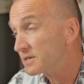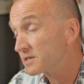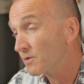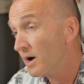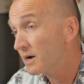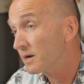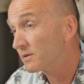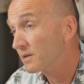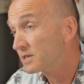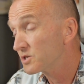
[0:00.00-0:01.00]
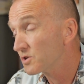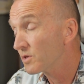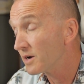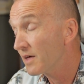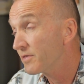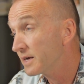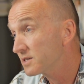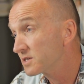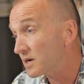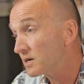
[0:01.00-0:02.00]
says, I want to let you know that I think
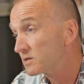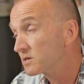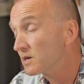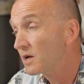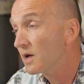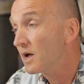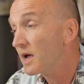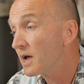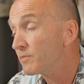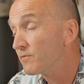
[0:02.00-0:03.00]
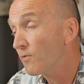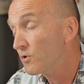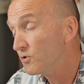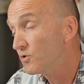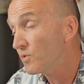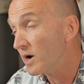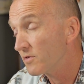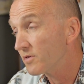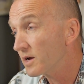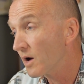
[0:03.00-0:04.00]
it stinks. And before you do
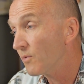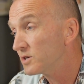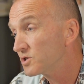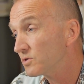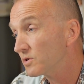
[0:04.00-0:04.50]
anything, I want you